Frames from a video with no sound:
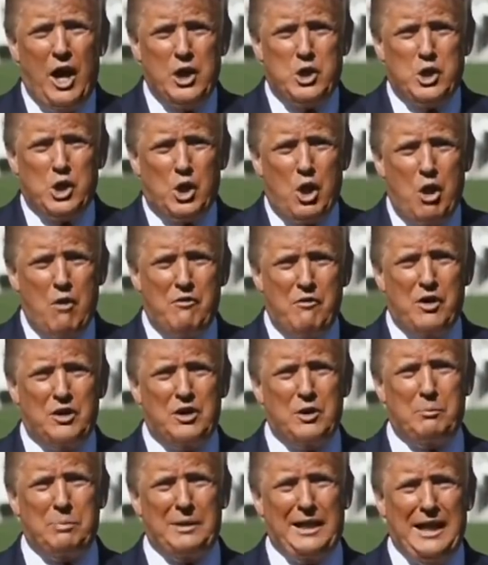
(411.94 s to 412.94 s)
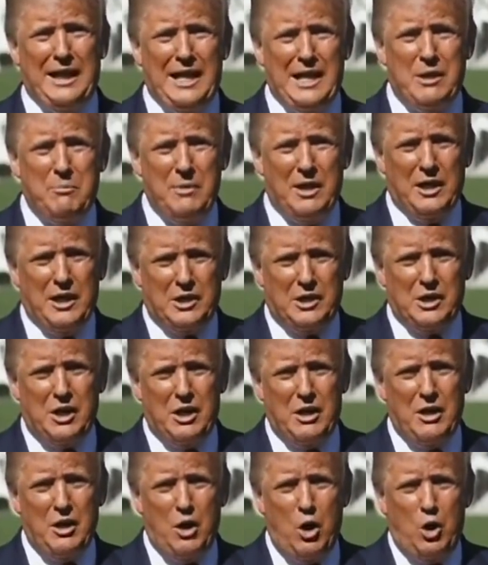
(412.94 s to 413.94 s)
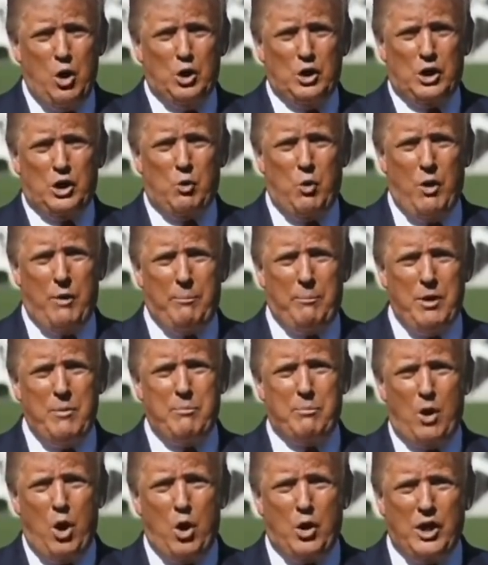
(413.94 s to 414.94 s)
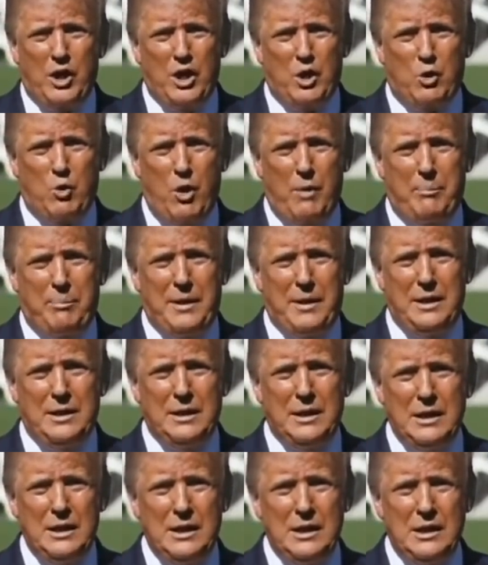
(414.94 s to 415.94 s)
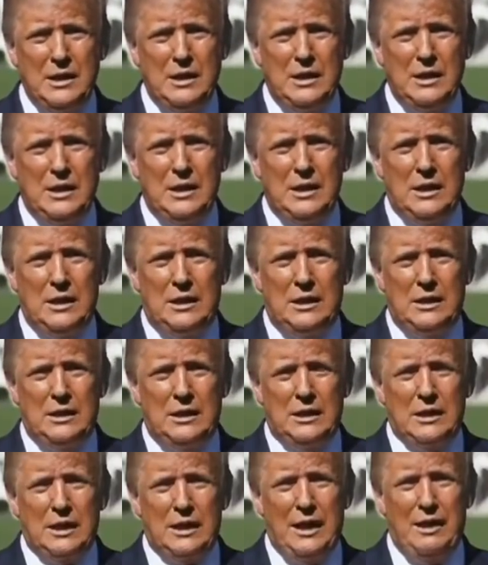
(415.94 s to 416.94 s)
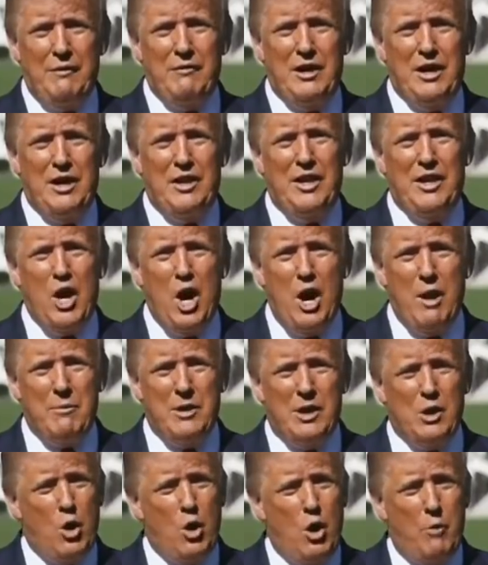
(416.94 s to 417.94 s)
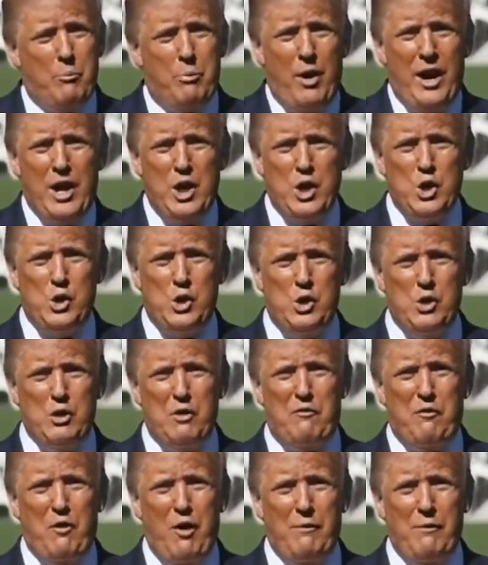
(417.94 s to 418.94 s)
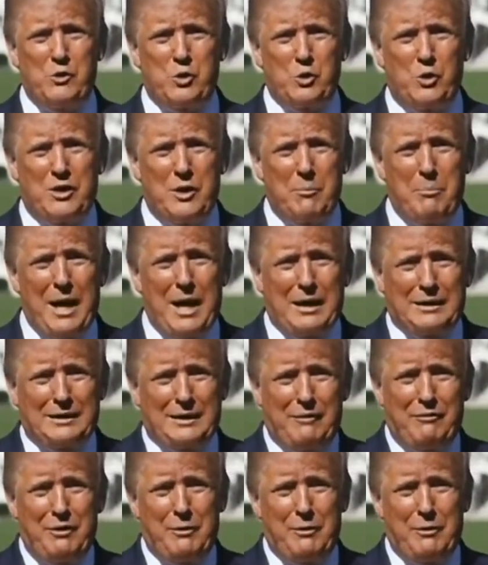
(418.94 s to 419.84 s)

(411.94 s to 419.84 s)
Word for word: I took over a depleted military, old equipment, broken equipment, even in the Army, all brand new uniforms with the belt.